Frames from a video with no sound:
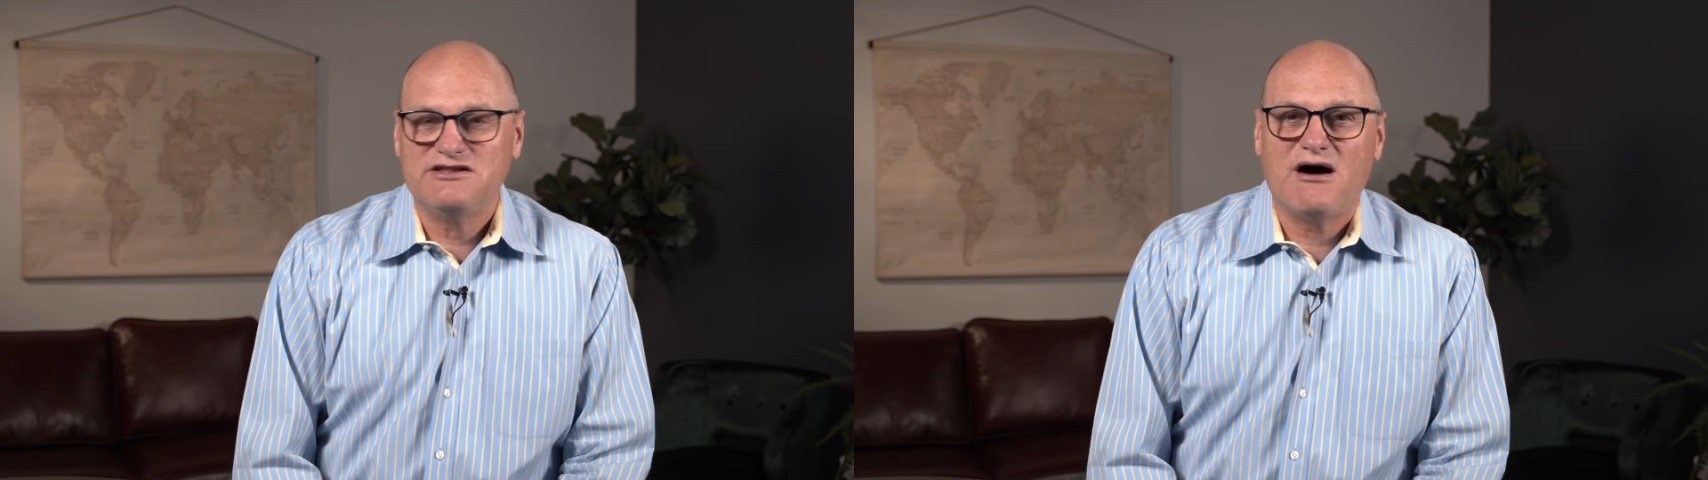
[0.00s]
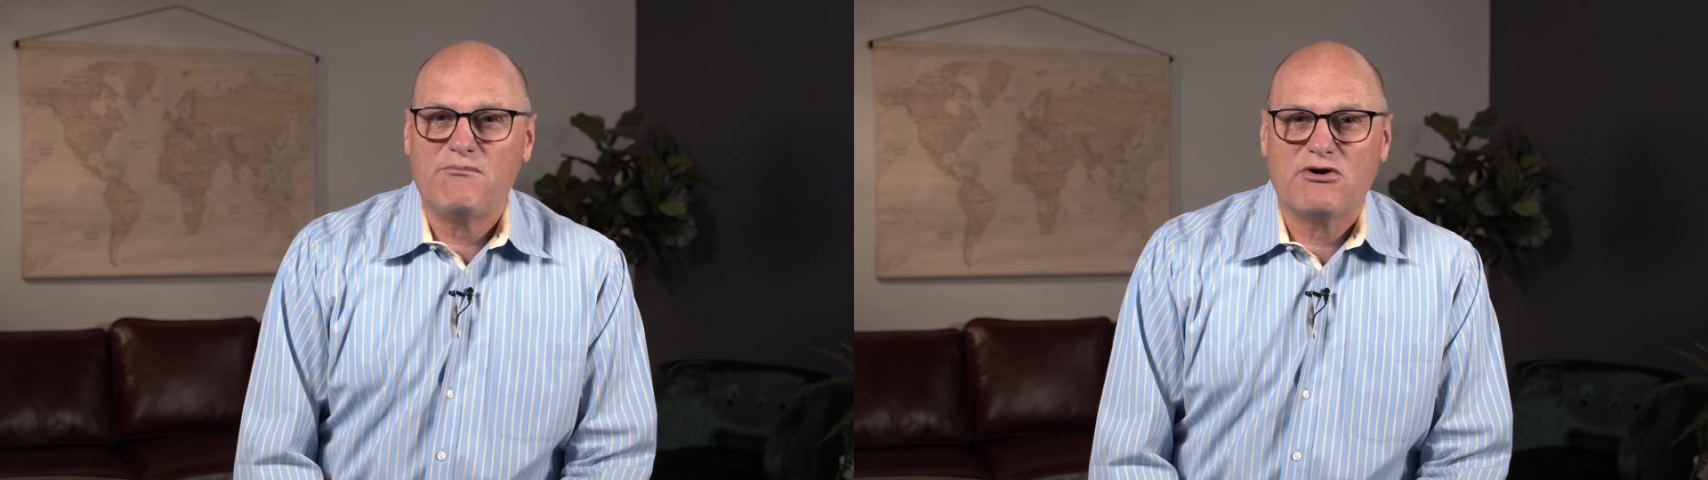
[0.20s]

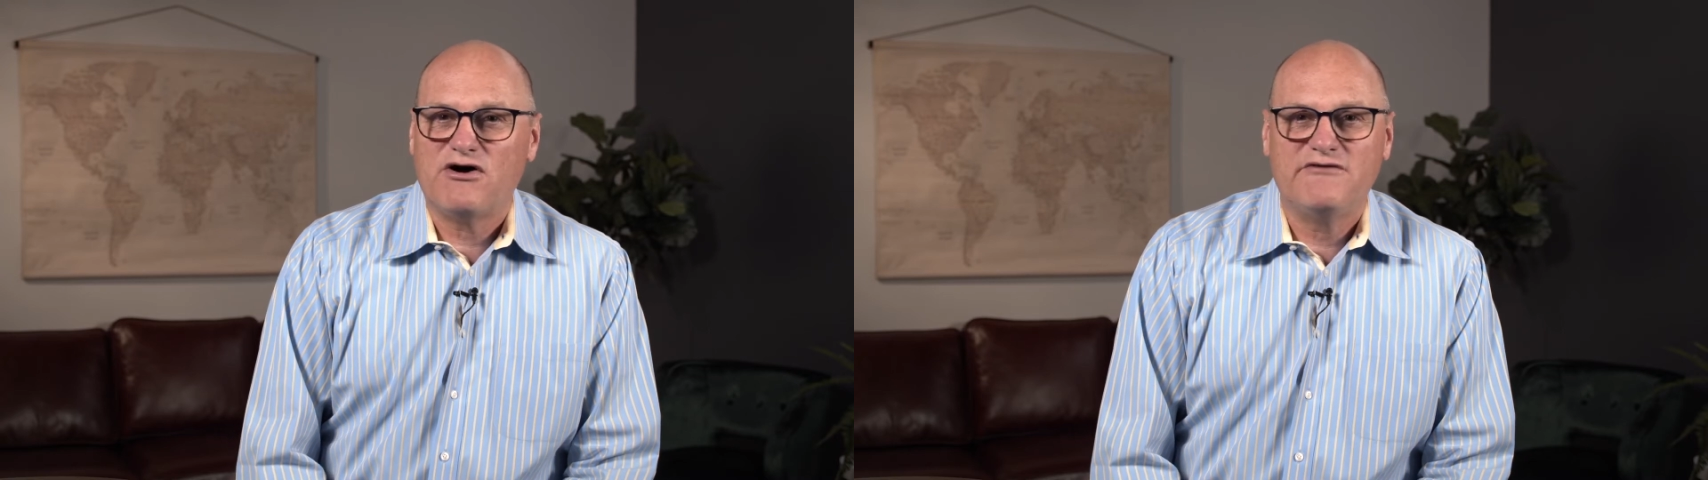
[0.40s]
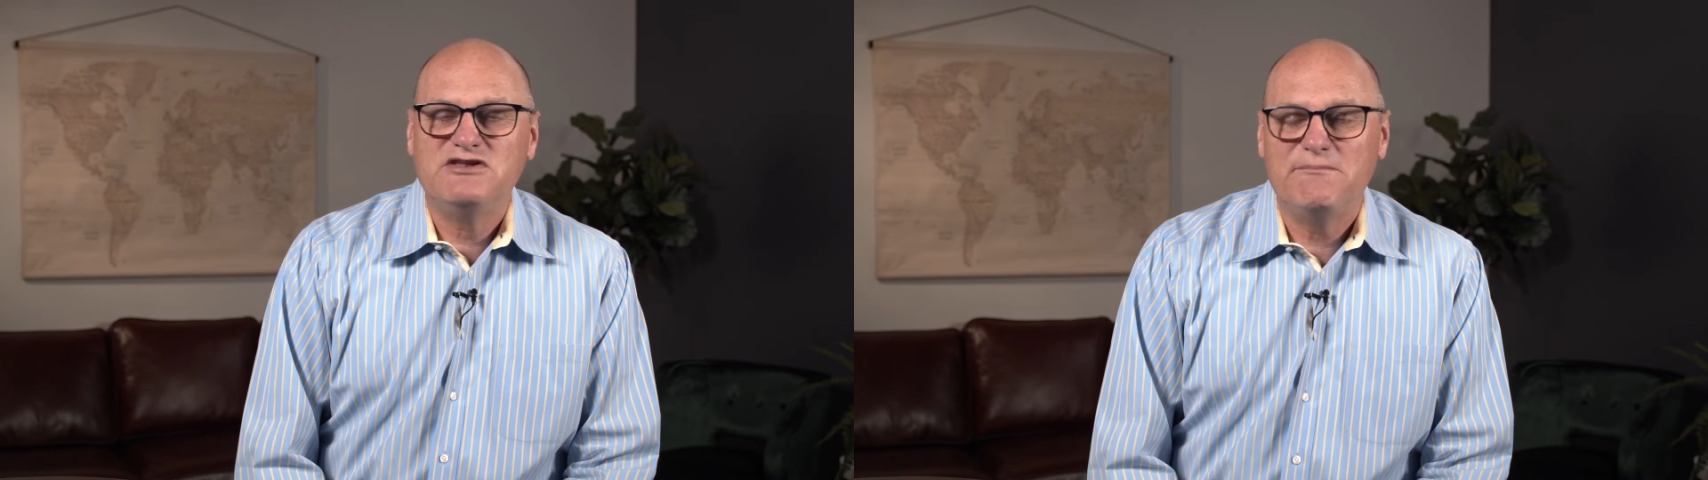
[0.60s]
number
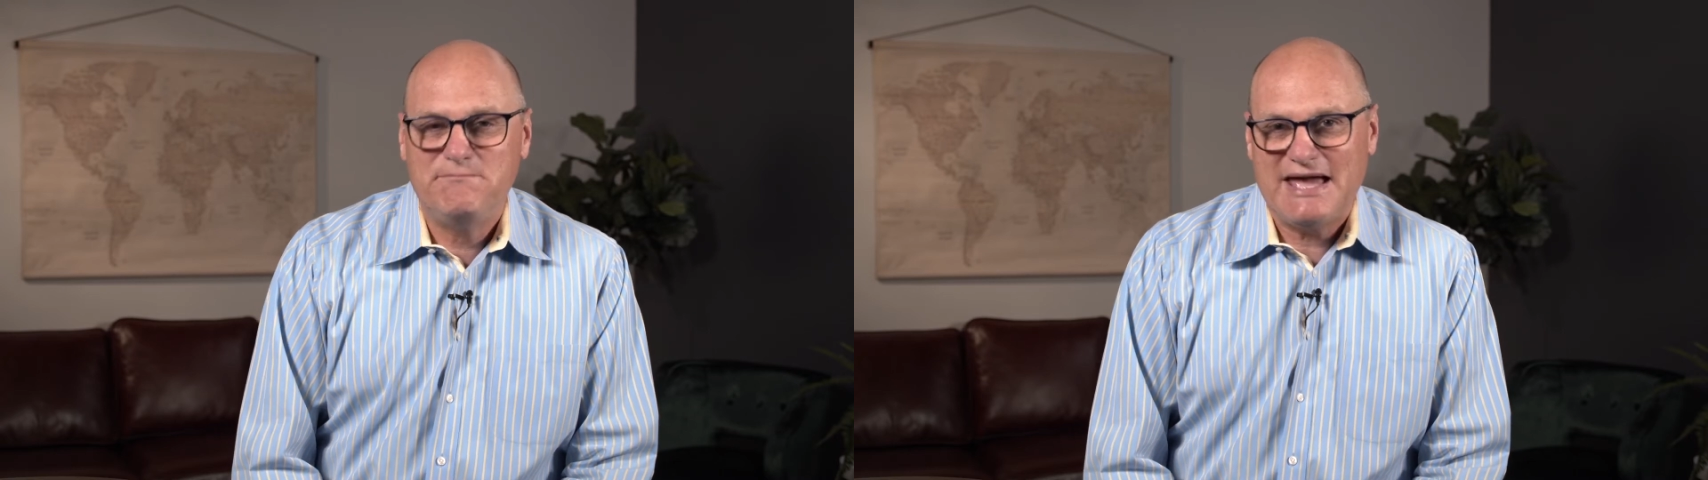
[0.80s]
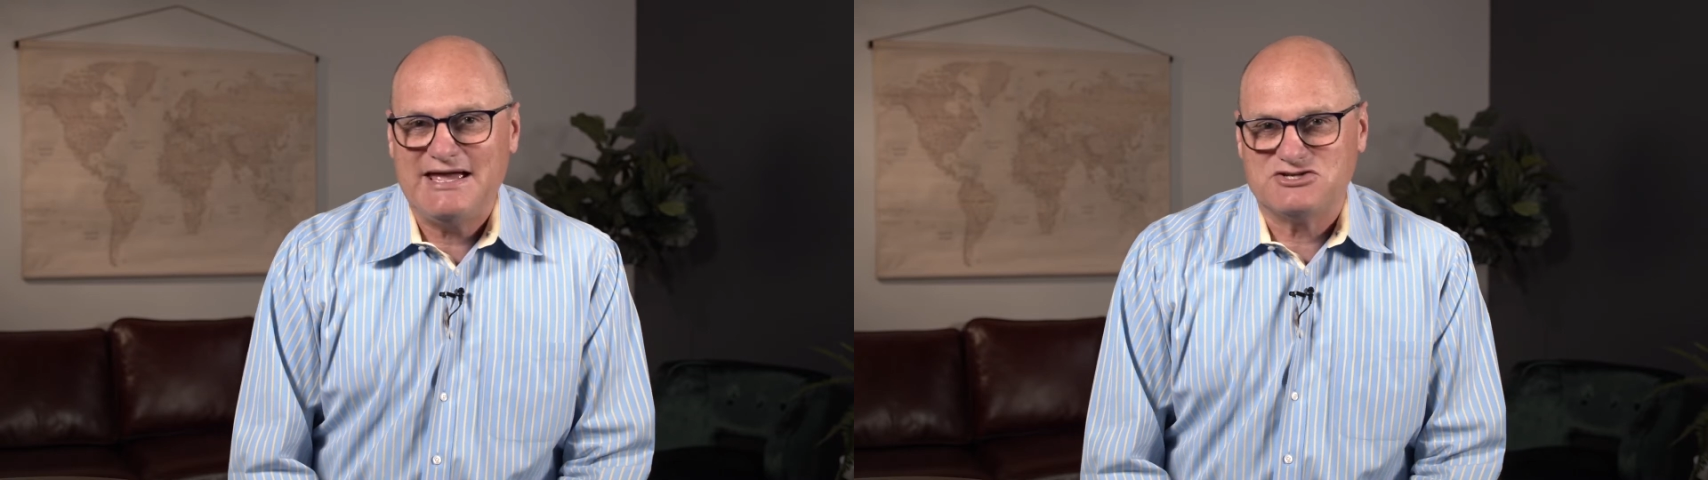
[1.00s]
of
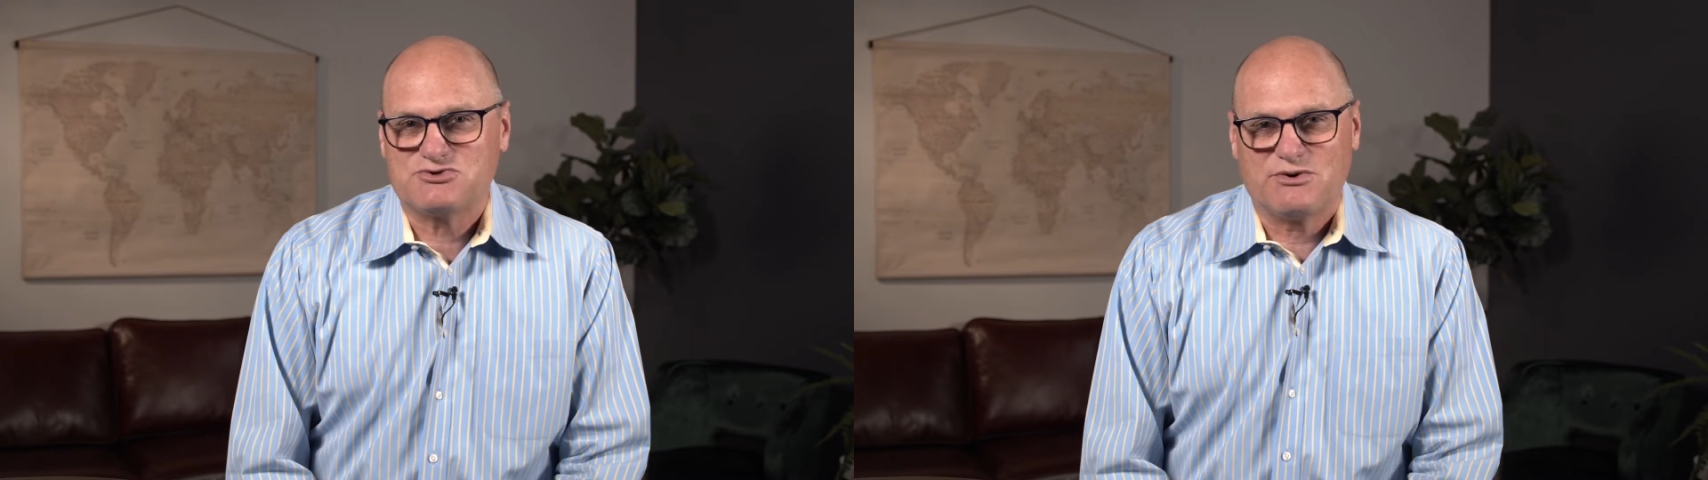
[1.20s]
debates